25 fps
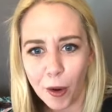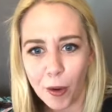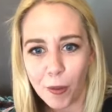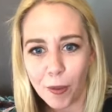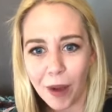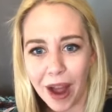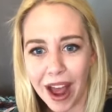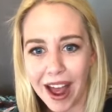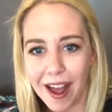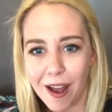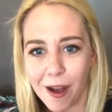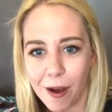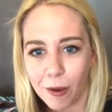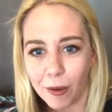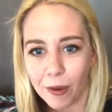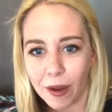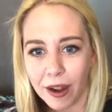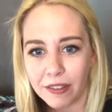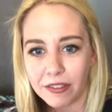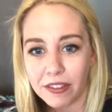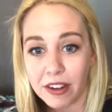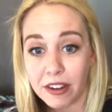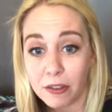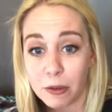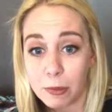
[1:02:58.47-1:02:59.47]
Oh, wow.
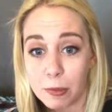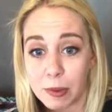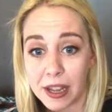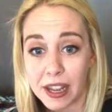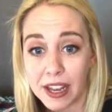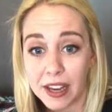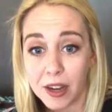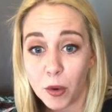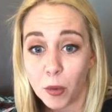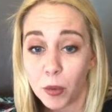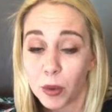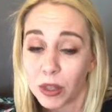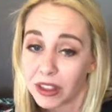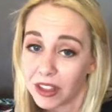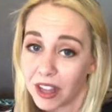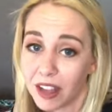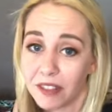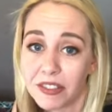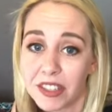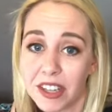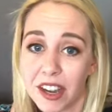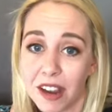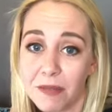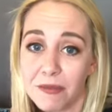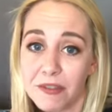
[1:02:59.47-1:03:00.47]
I've never been. Would
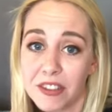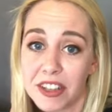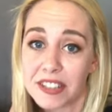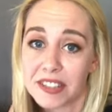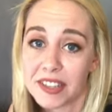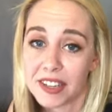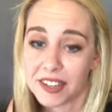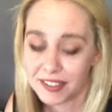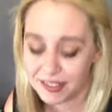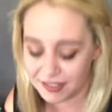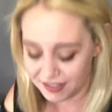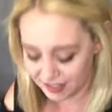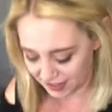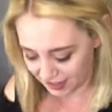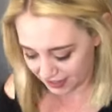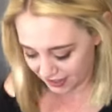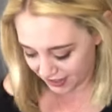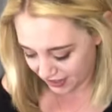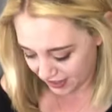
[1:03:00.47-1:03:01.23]
love to come visit.